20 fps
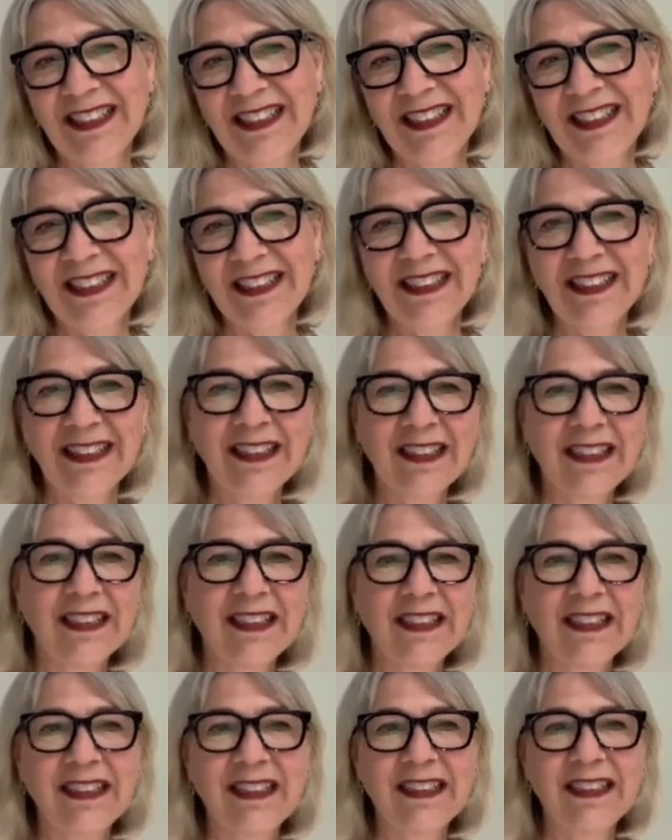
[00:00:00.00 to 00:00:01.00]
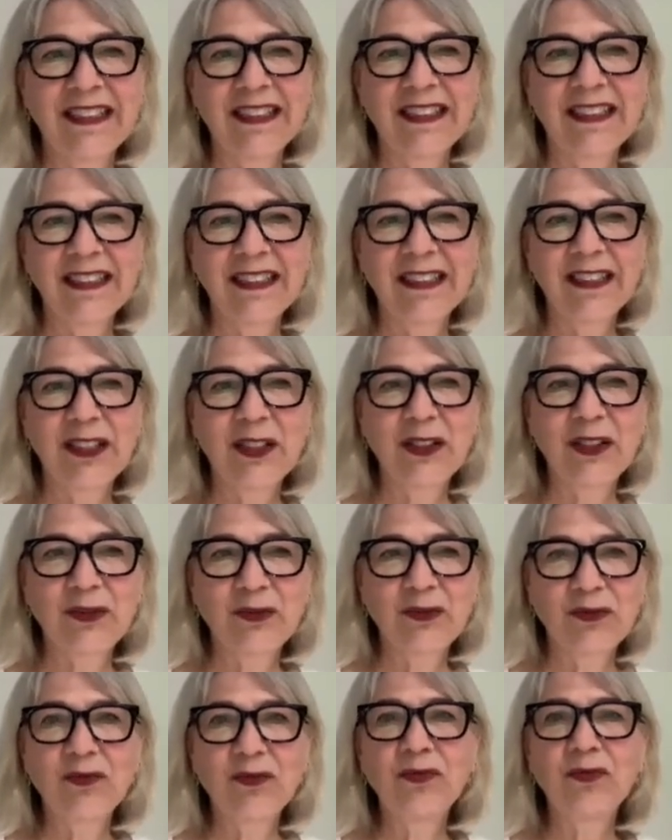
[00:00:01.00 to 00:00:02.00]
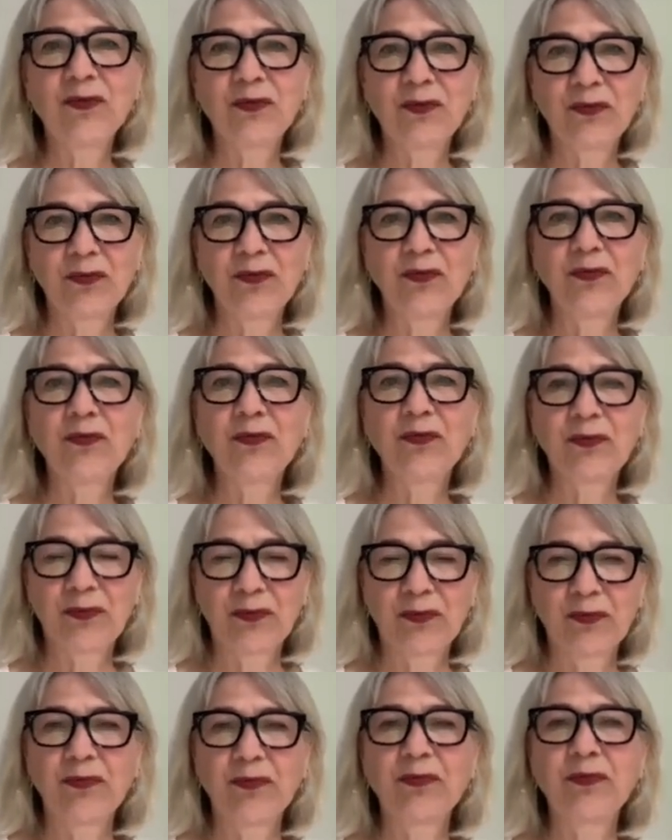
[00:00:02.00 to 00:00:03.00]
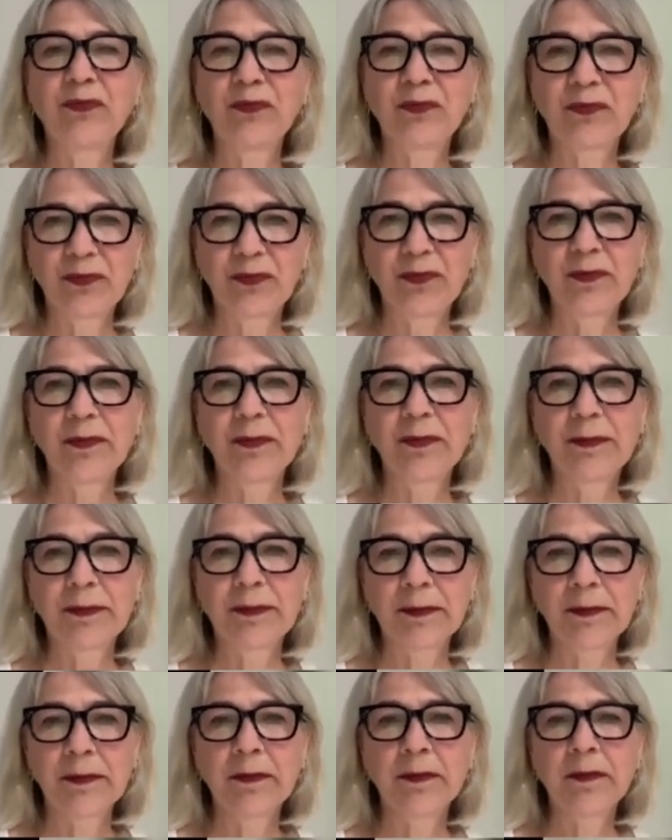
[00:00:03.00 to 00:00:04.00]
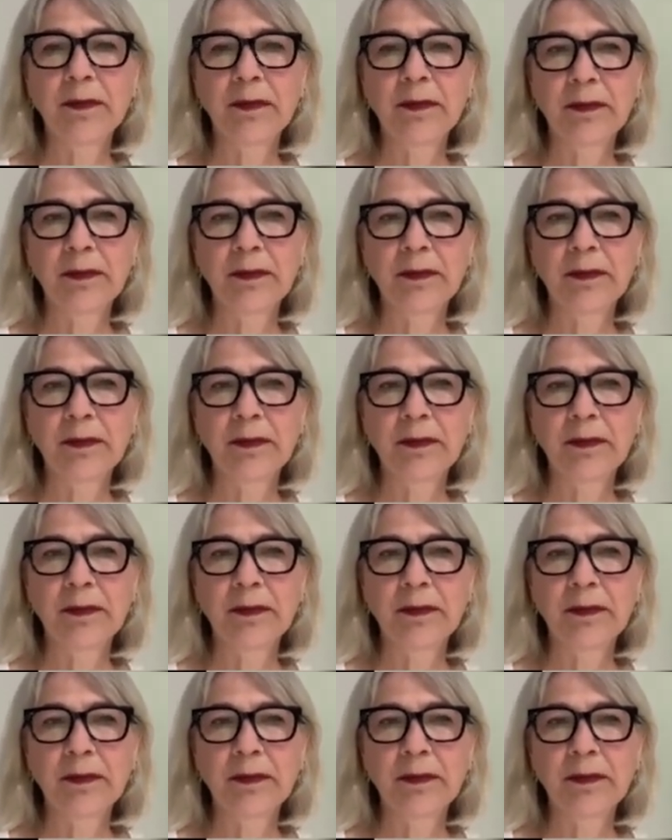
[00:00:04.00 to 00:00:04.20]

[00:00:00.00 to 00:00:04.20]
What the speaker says: [no speech]